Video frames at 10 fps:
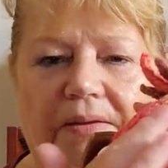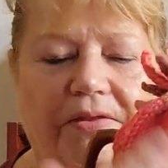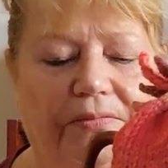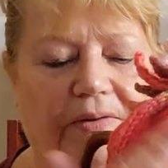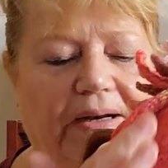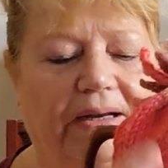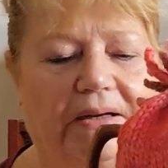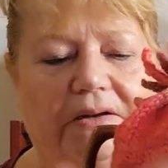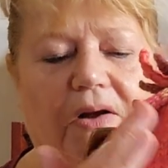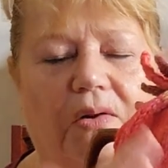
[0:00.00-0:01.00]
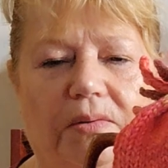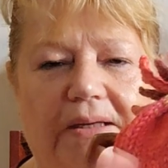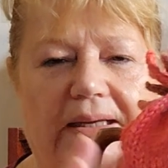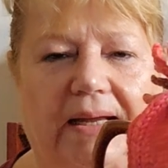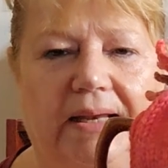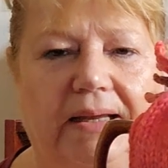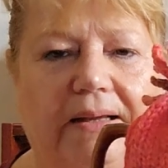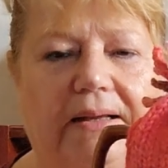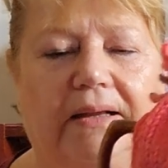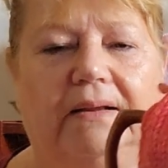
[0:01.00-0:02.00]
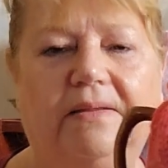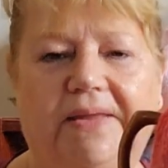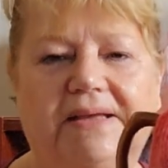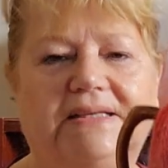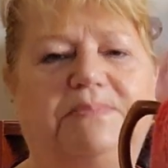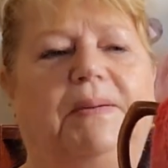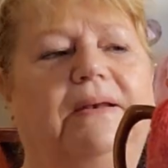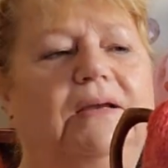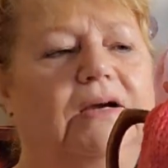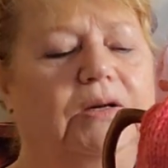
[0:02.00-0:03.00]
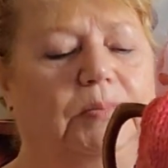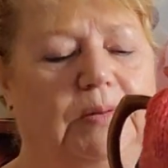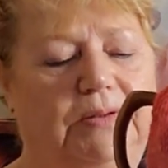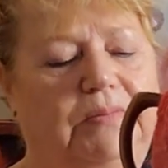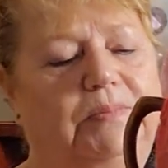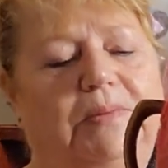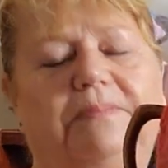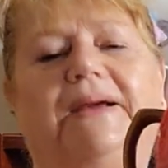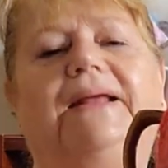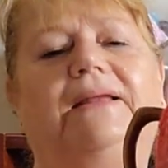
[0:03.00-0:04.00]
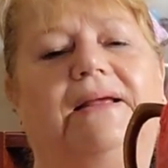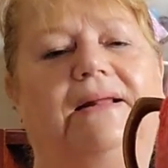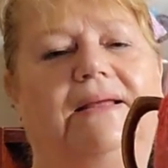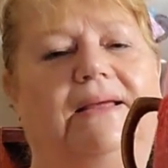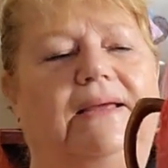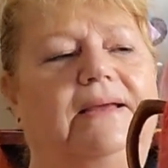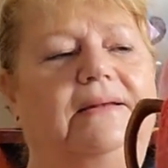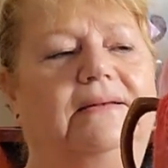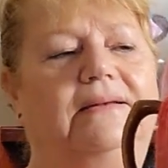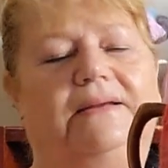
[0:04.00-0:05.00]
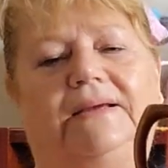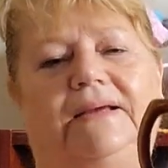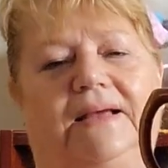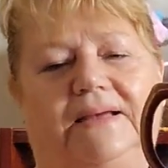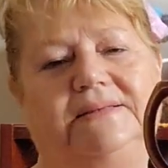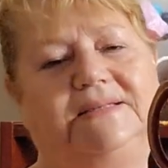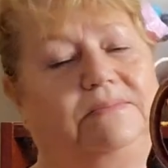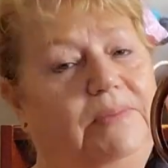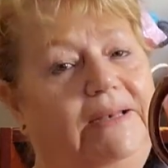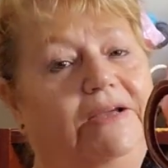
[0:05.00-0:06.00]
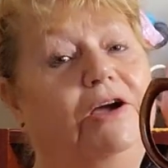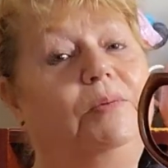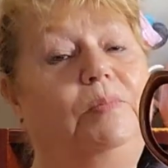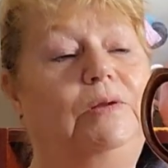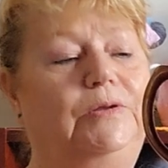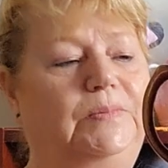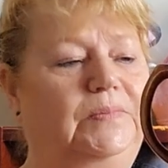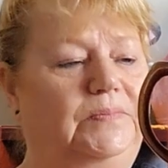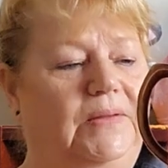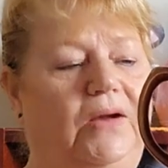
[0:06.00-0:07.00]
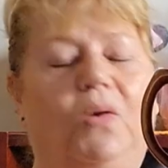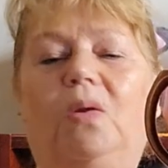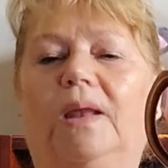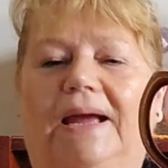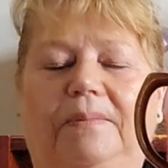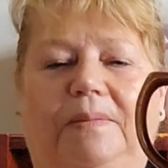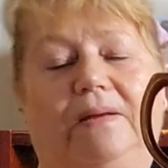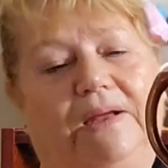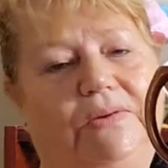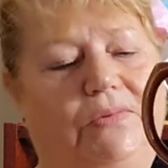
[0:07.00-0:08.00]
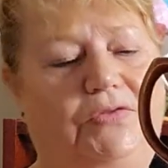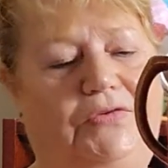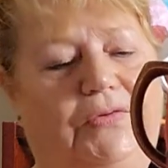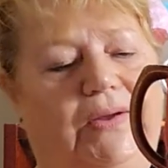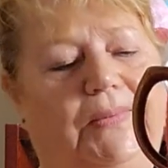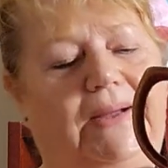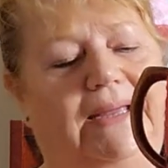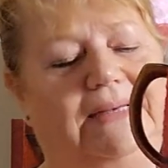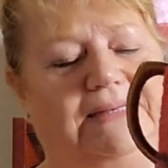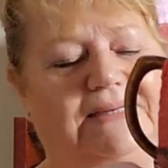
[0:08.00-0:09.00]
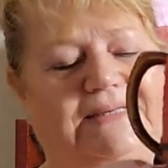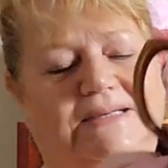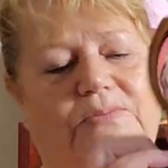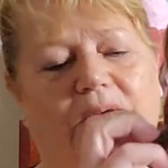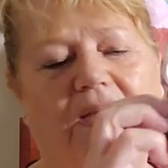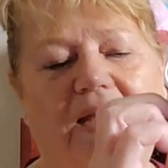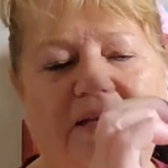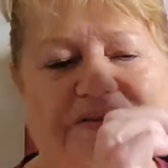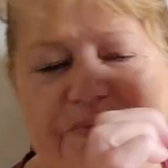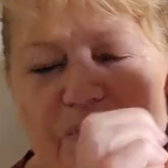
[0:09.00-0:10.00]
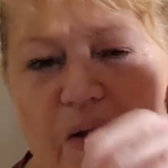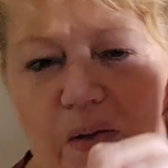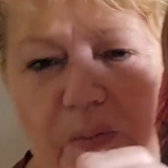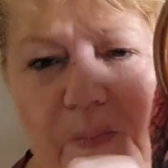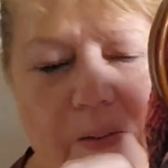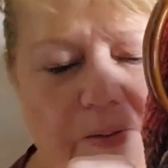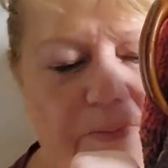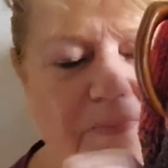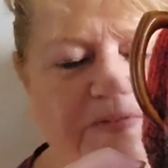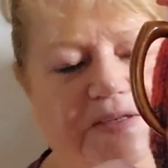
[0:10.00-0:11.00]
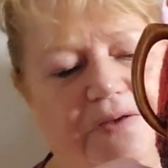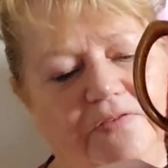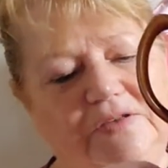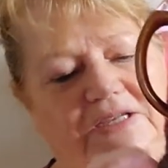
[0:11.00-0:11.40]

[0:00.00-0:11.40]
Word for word: the reddy, goldy colour. That's Bendigo Bloom, but mainly Cleckheaton and some Bendigo Bloom. All 8-ply or 3-way knitted. Has a rolled bottom, so if your